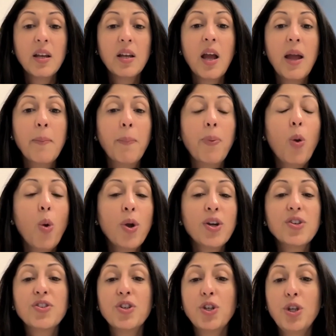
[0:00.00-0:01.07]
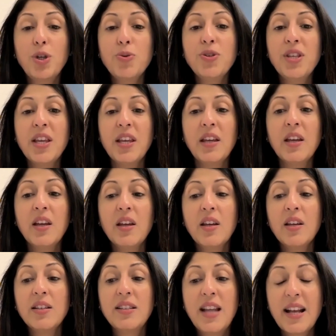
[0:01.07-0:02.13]
Employers are using
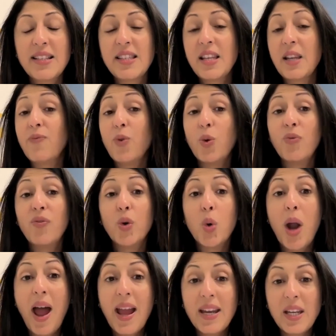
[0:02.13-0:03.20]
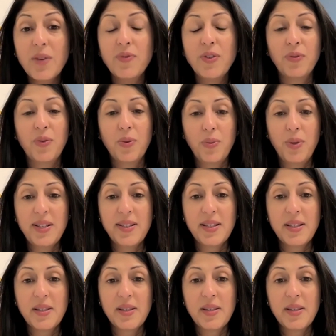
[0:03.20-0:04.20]
testing for a variety of different reasons.